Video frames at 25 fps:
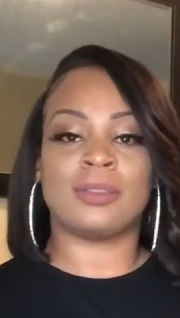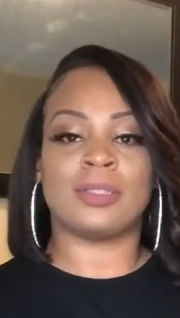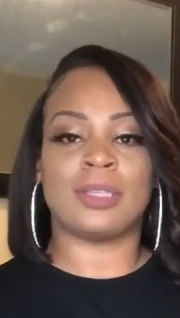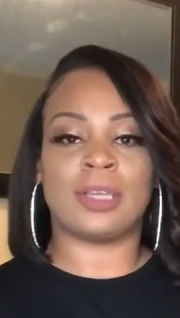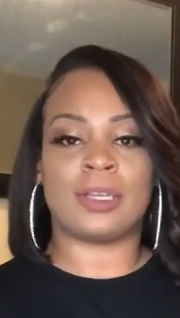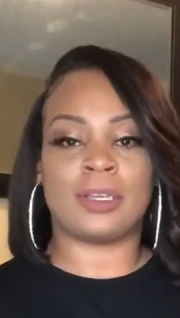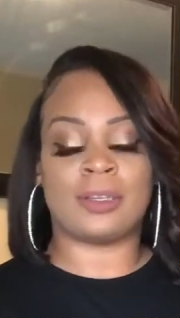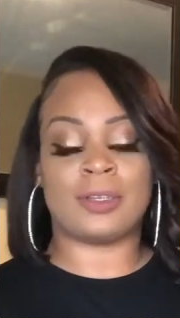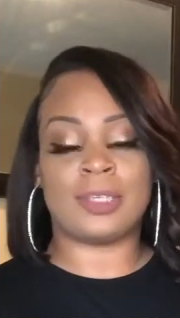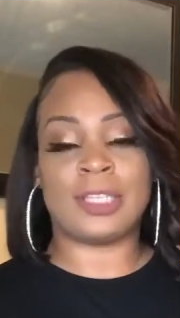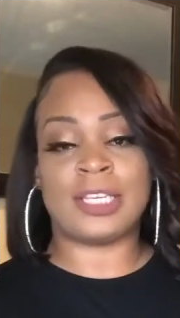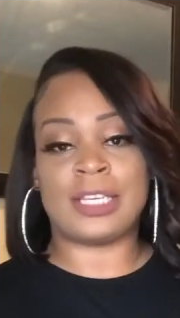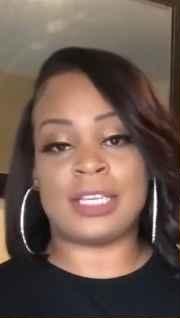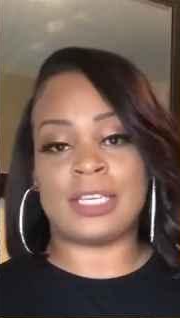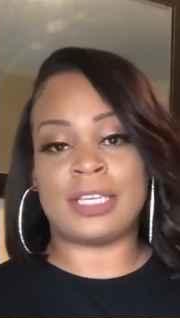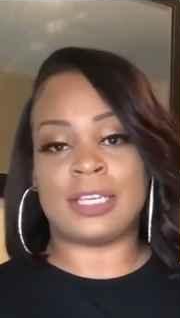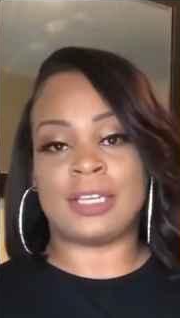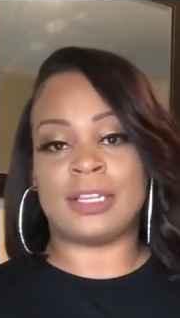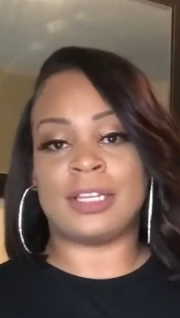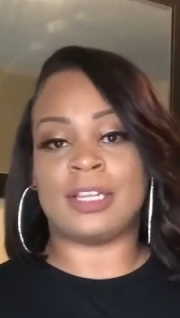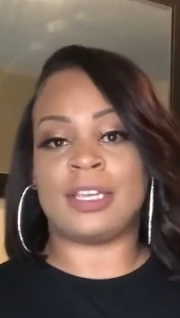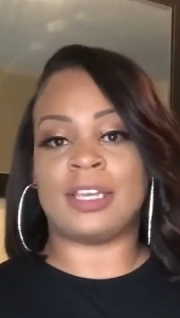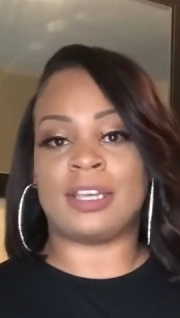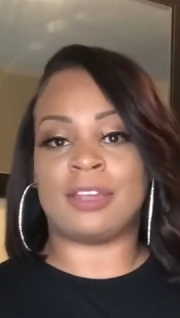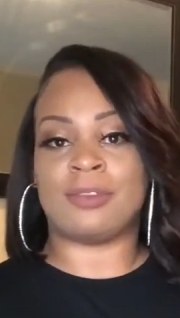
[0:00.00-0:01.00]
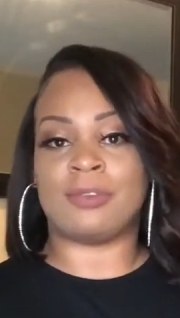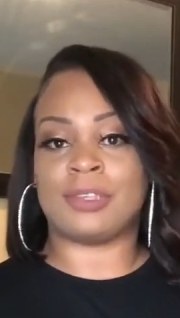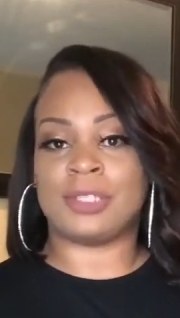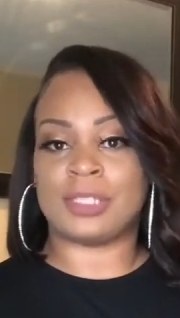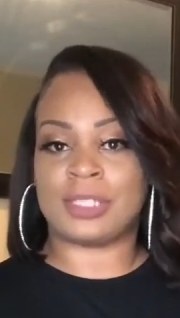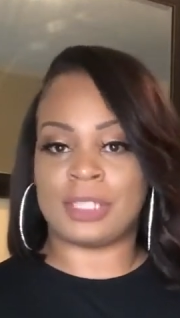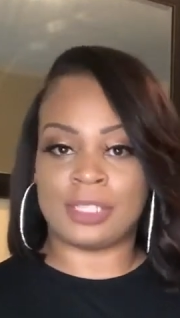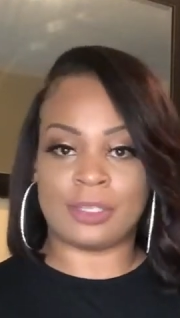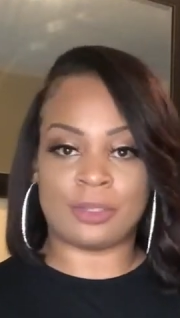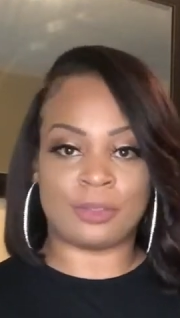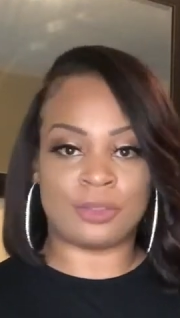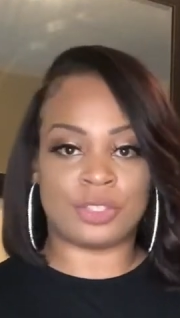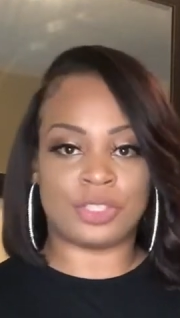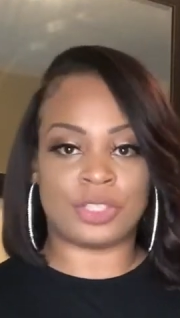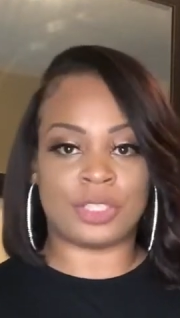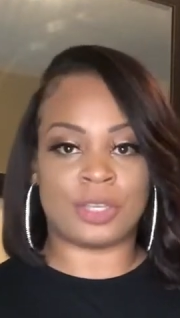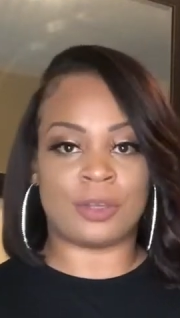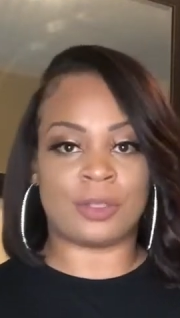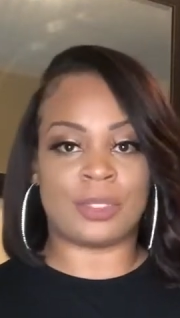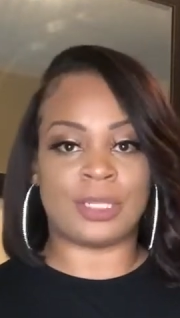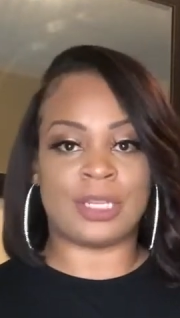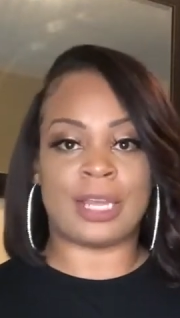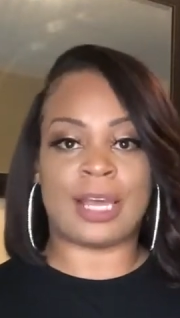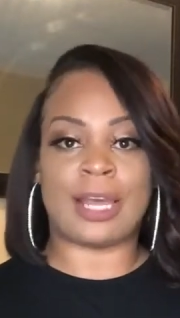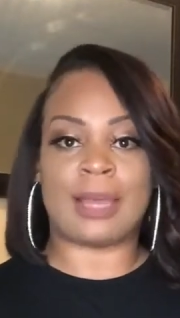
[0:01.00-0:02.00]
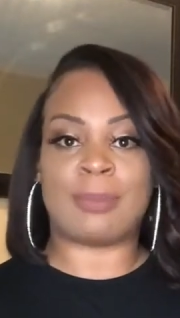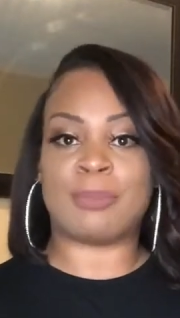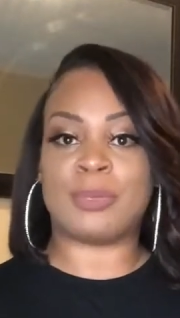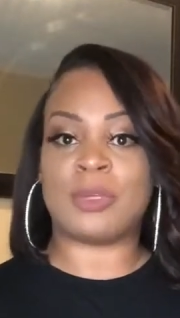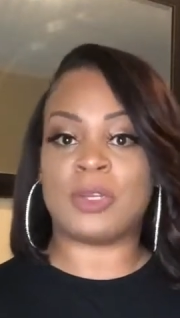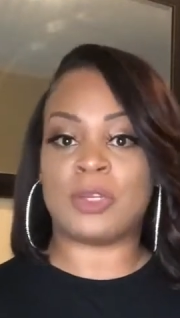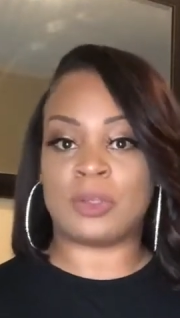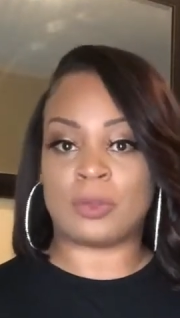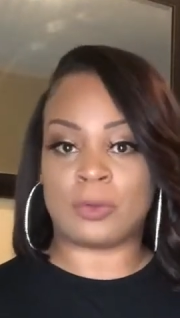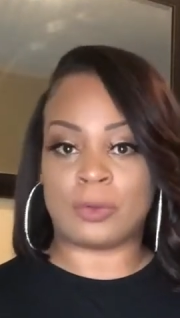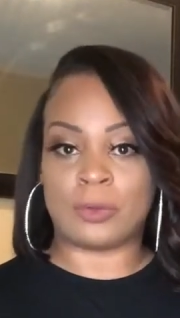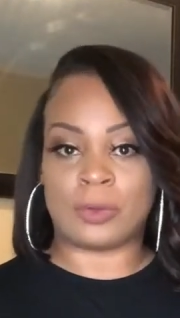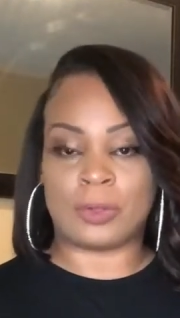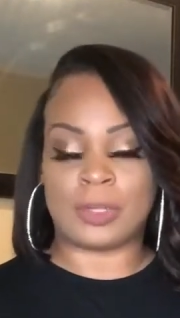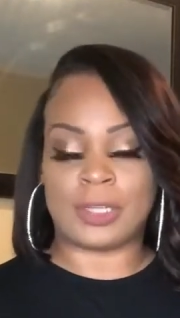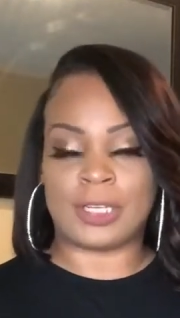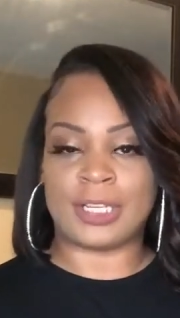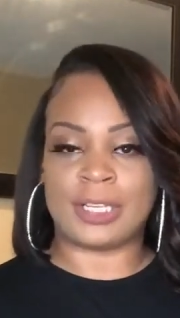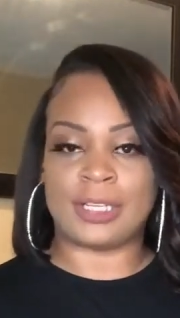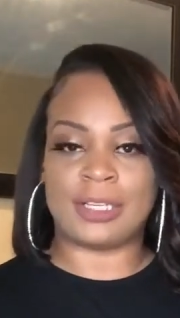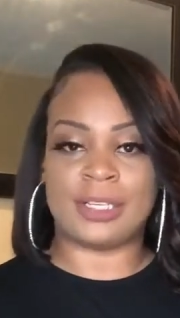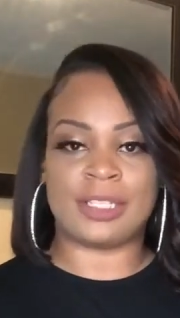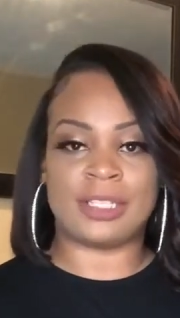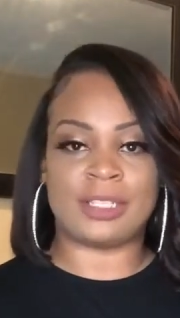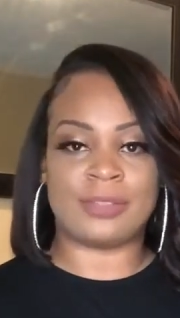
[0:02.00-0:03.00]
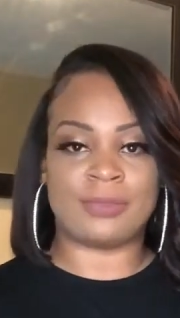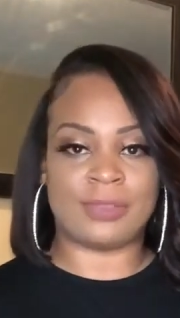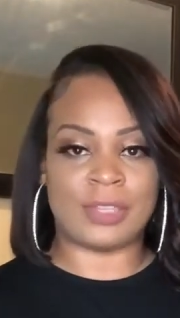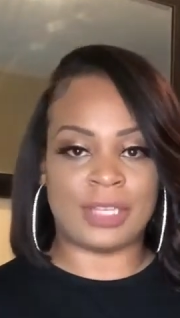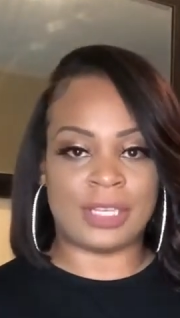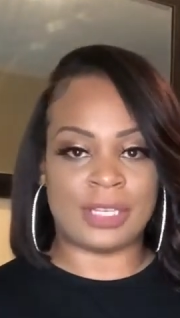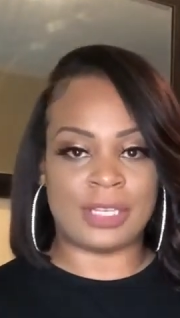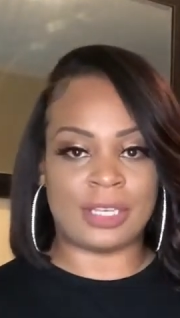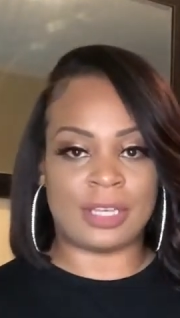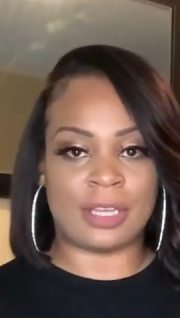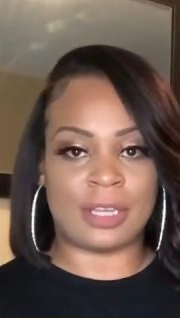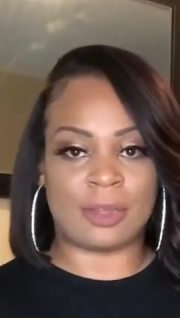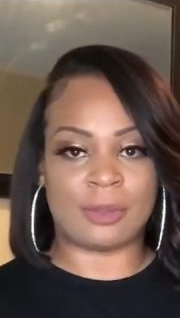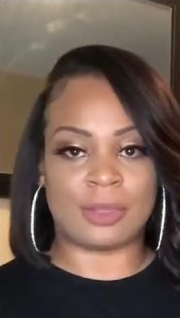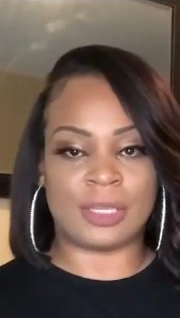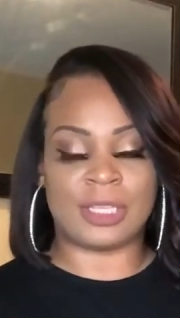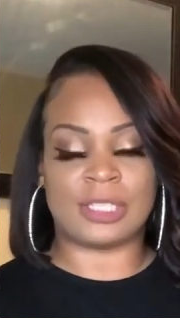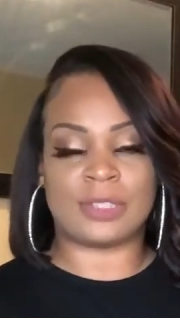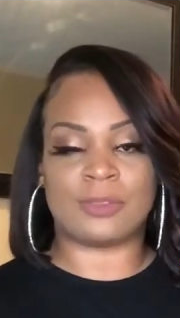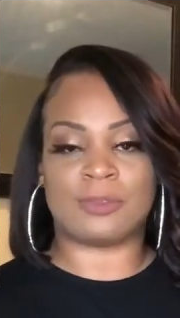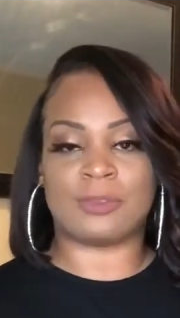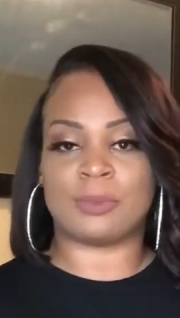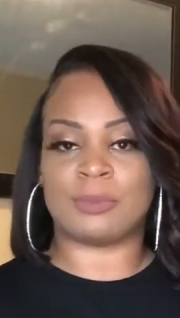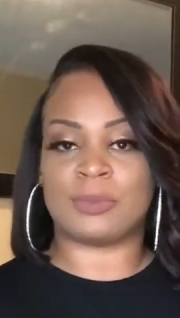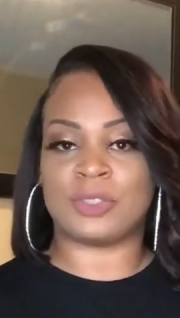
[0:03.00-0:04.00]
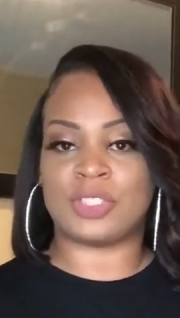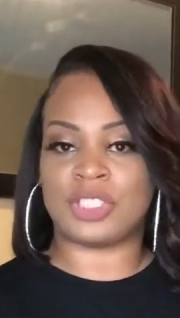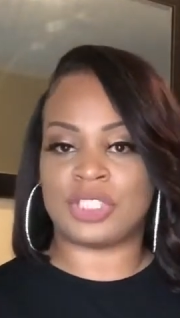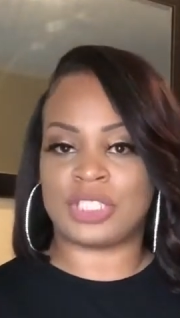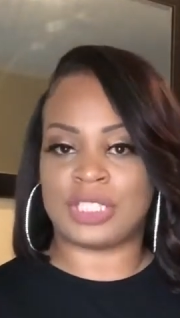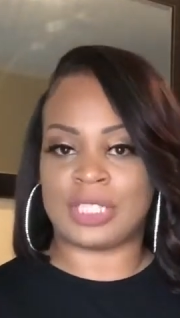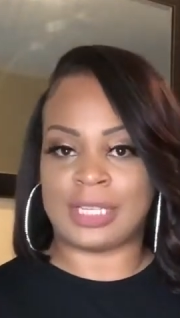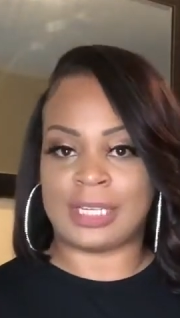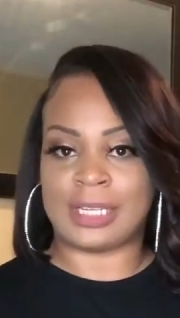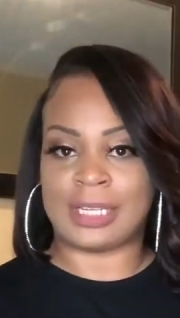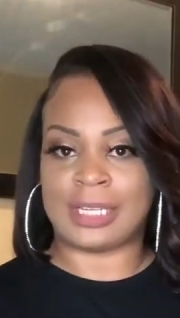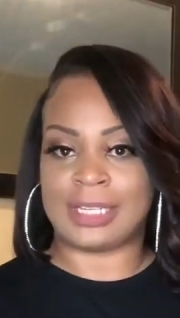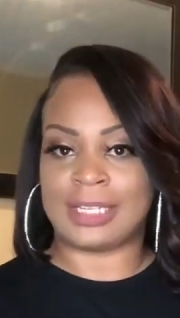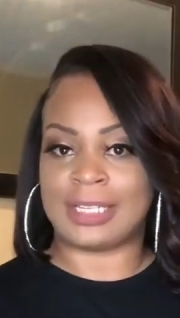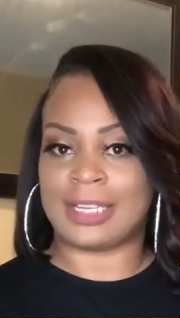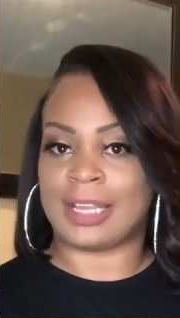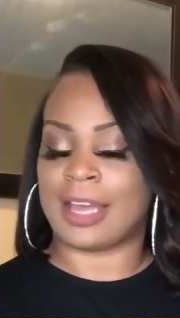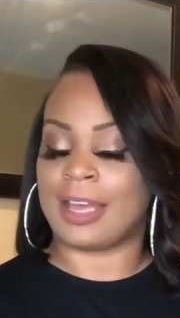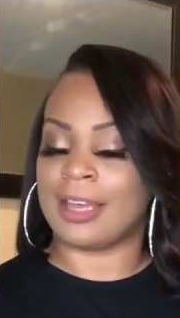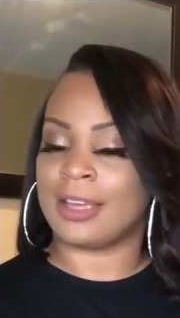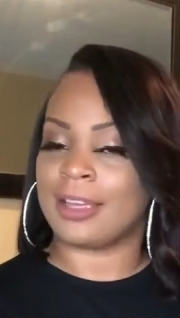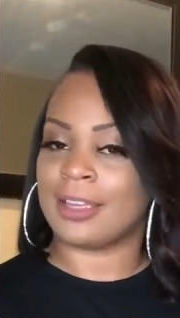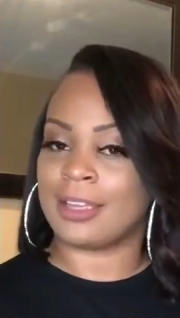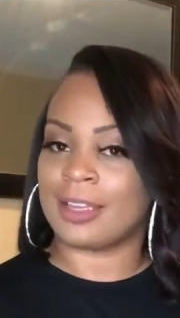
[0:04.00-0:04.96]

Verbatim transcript: Again, every single shirt that I put on in this video is from Shein dot